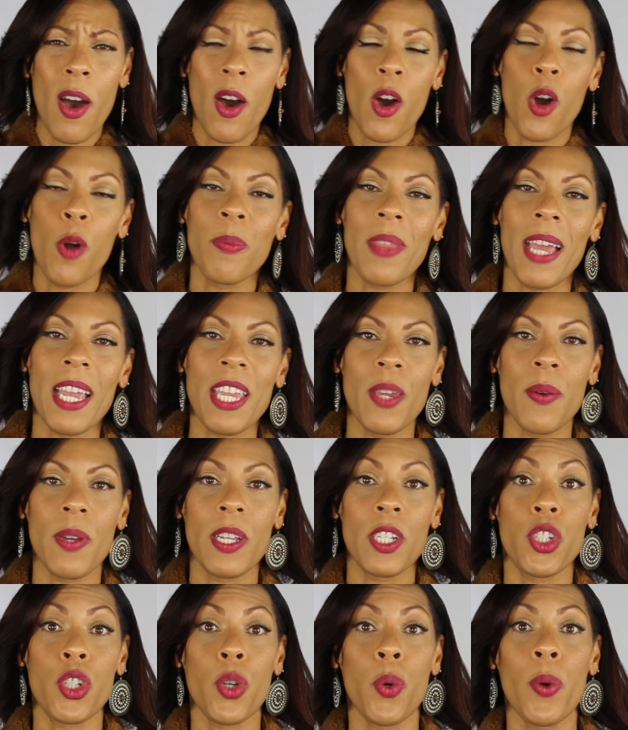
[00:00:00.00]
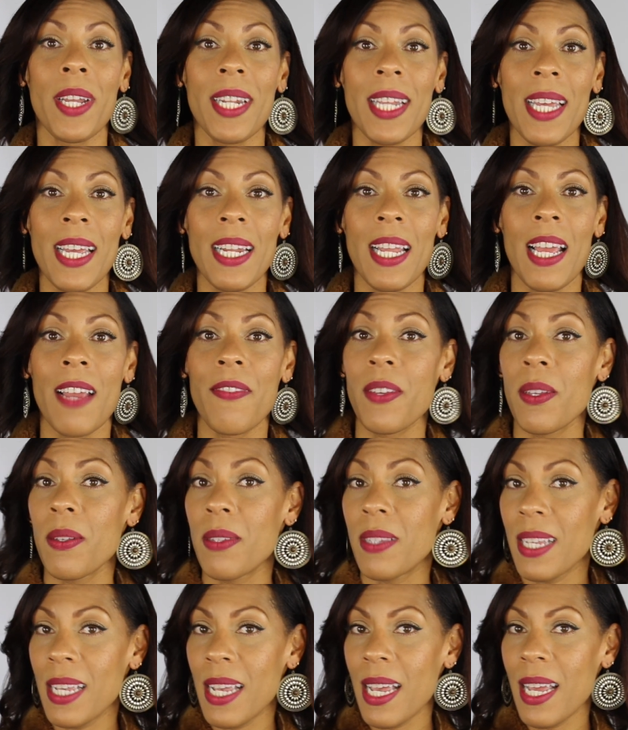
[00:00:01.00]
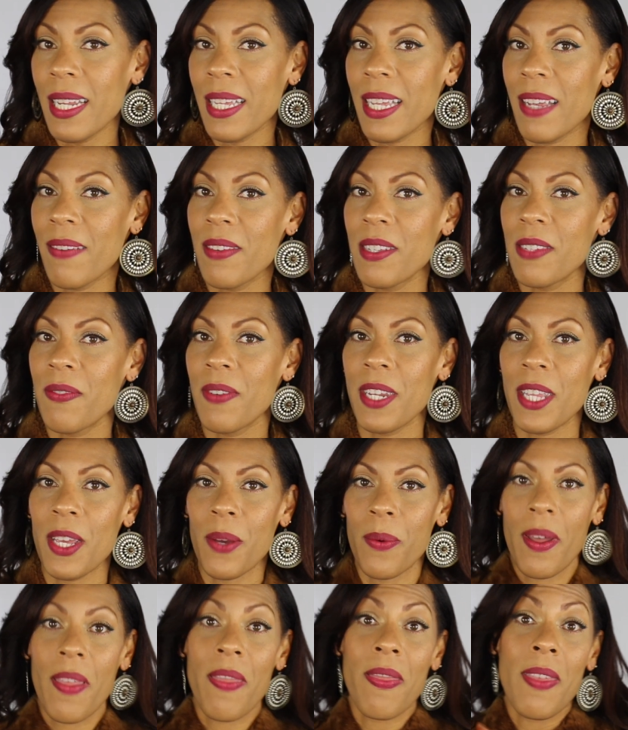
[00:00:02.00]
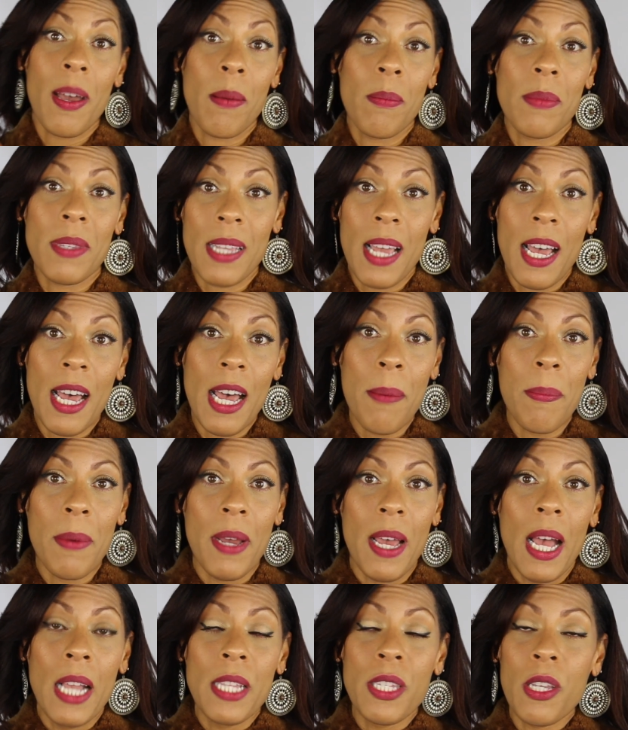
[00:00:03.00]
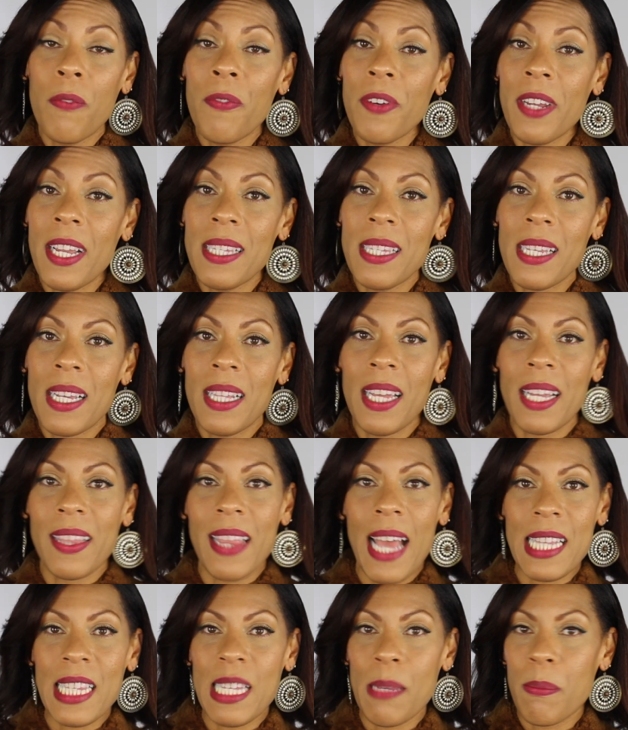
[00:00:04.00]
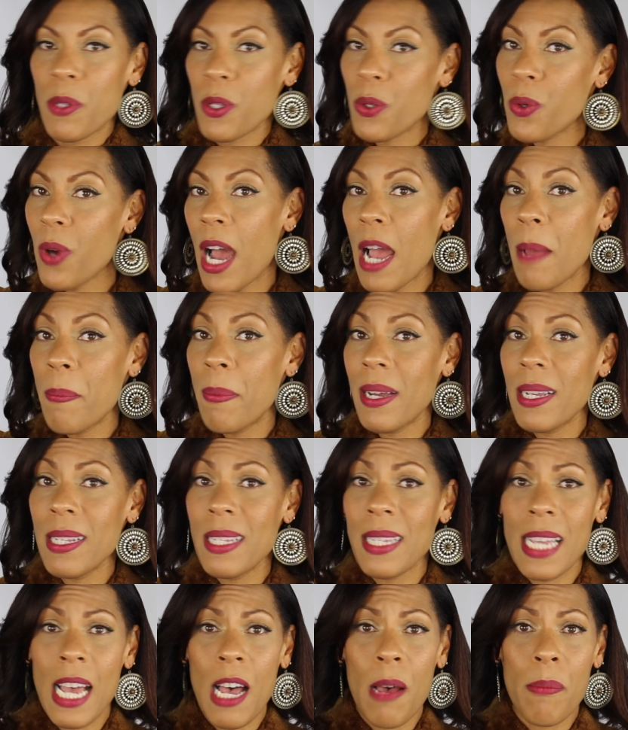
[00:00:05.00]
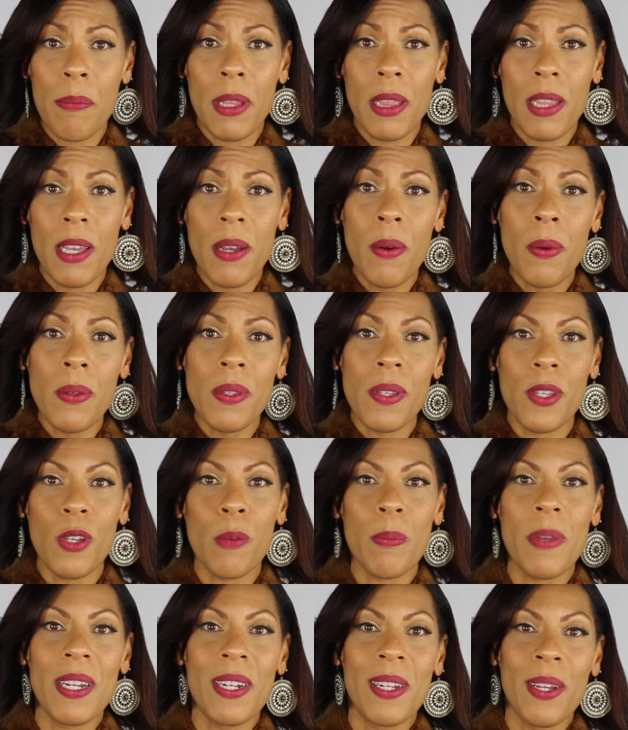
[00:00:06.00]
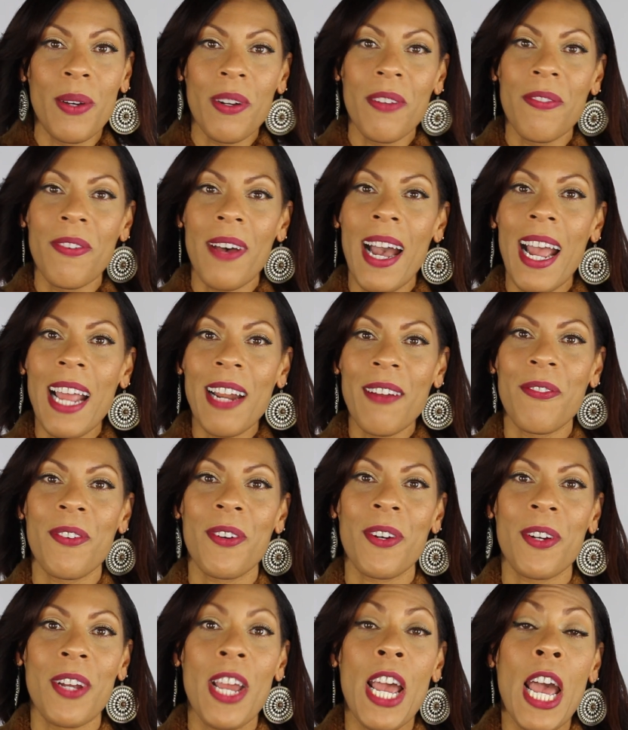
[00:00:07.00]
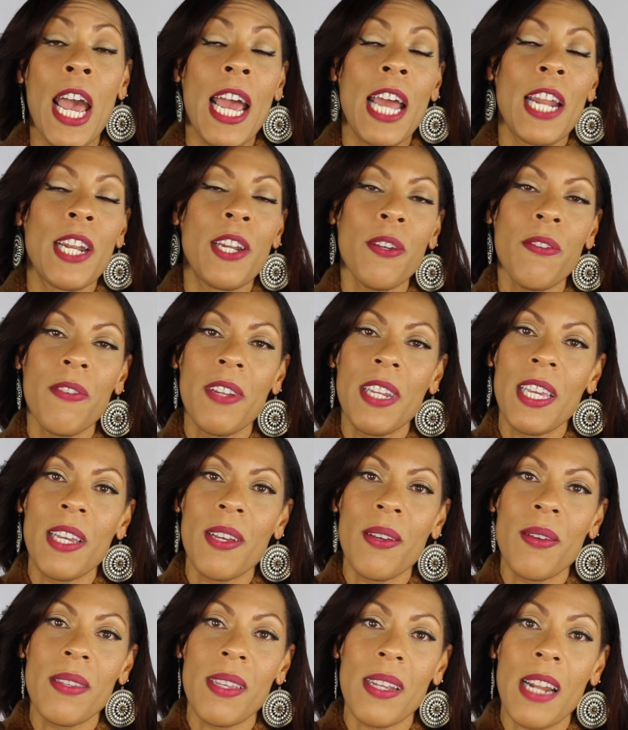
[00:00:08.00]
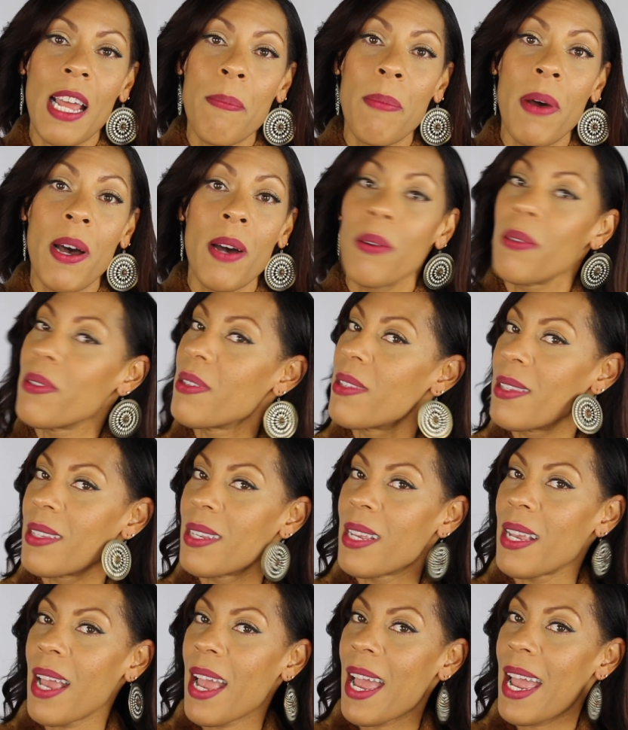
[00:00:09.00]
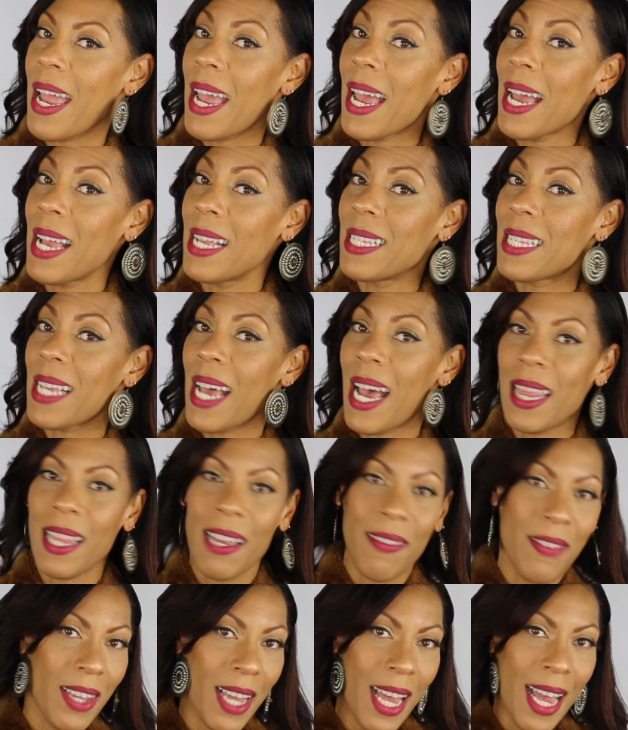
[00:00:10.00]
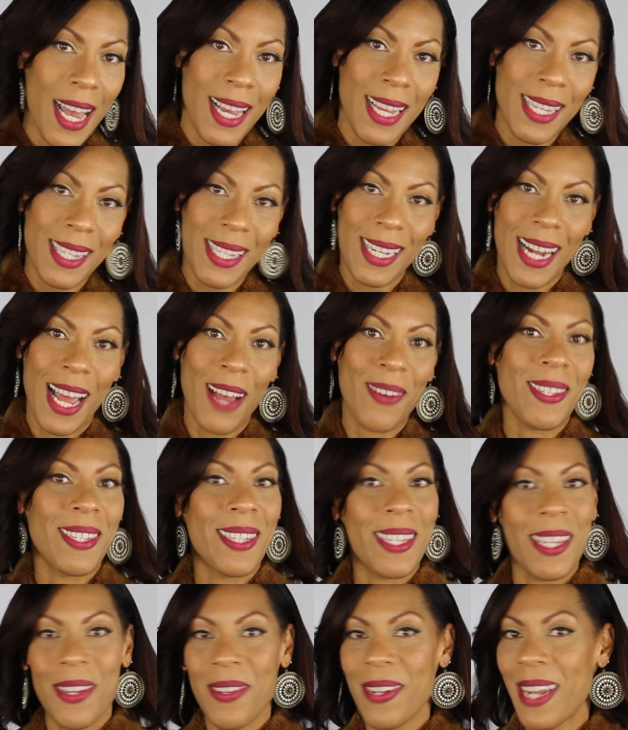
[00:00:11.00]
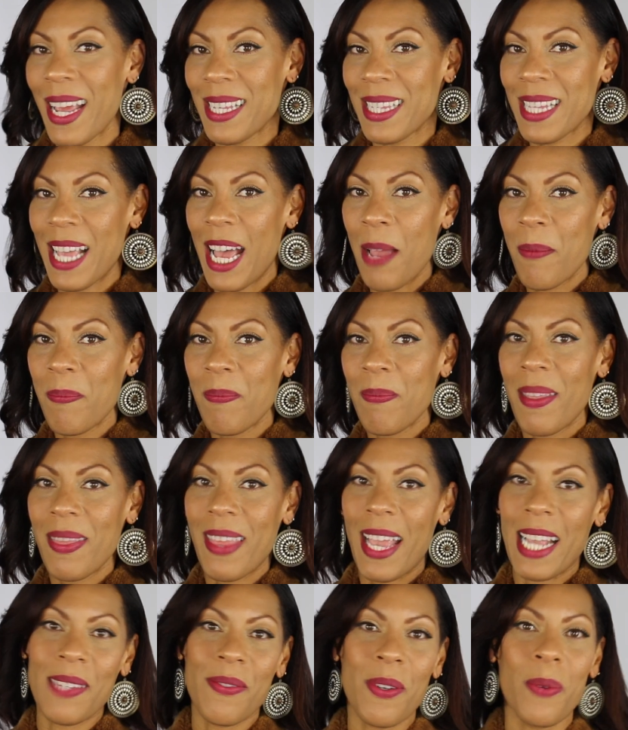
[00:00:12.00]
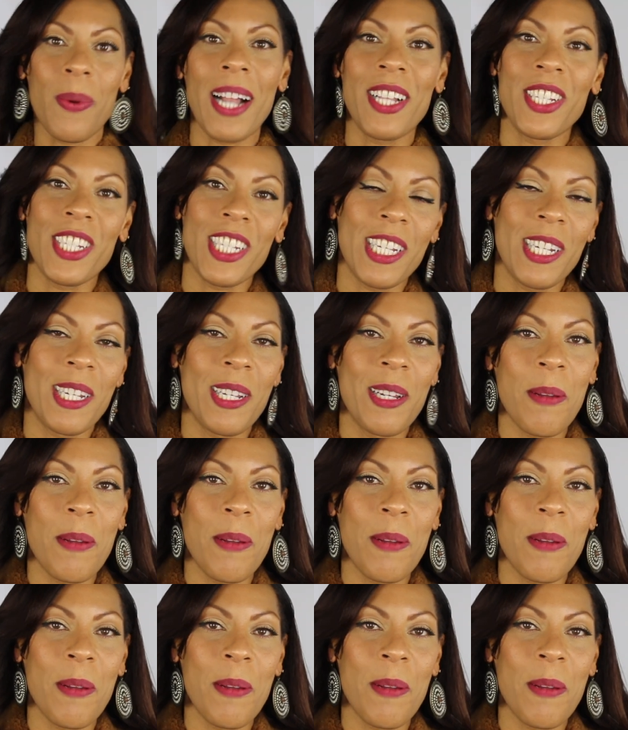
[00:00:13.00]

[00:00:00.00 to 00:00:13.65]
I hope that you enjoyed it. If you did, give this video a thumbs up. Don't forget to click that subscribe button down below so you'll be notified for new videos that I post. And I love you guys, and I will see you next time. Thanks for watching.